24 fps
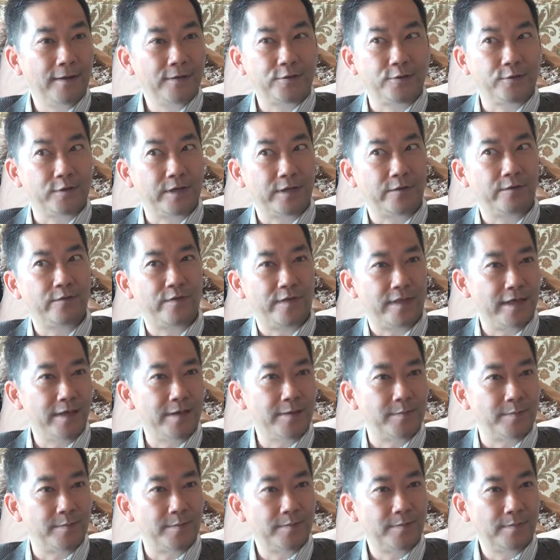to give
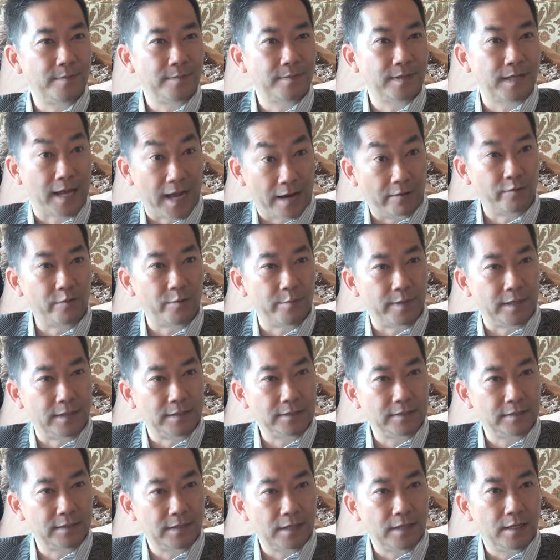them, the
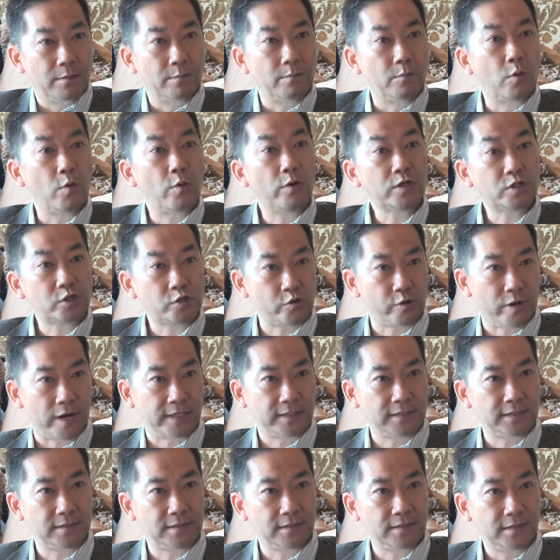government, more
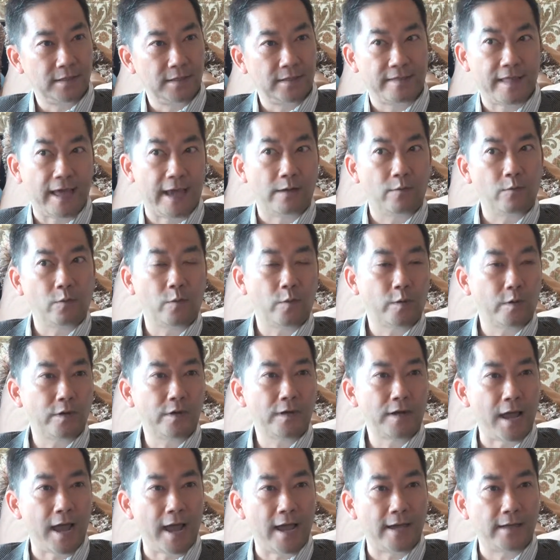trust that we're
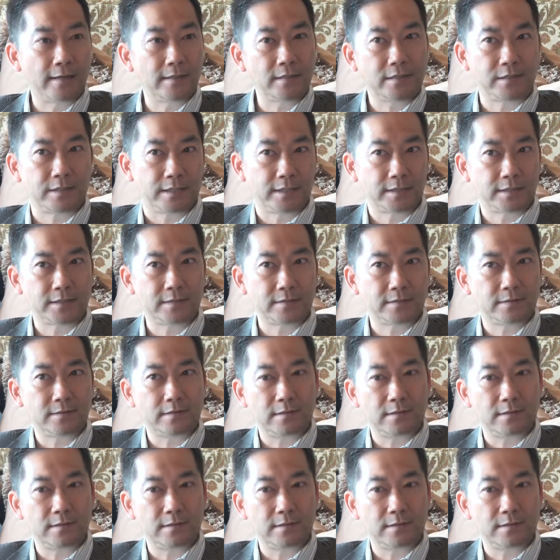not just